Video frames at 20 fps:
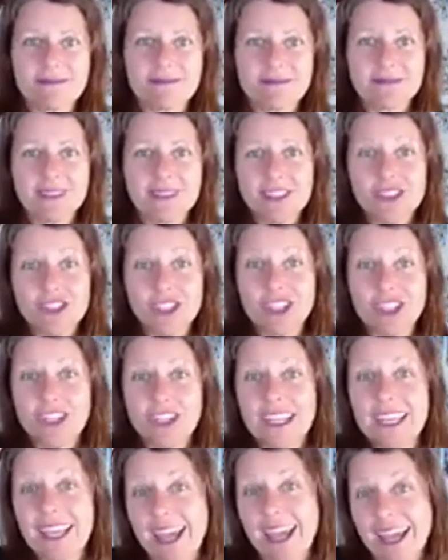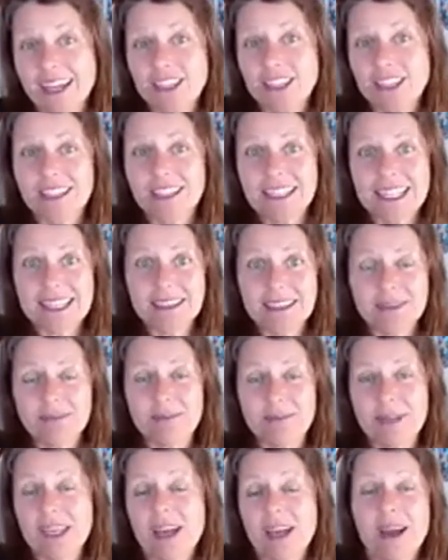the journey actually
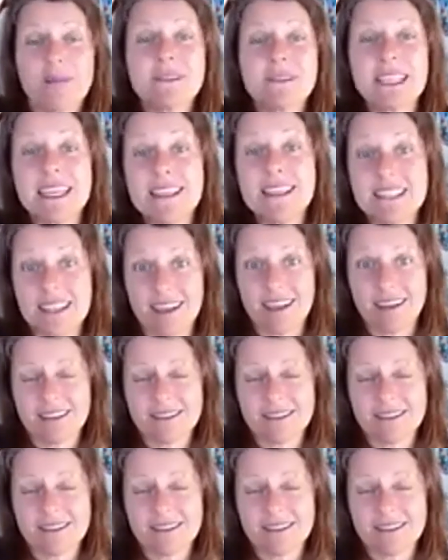becomes easier.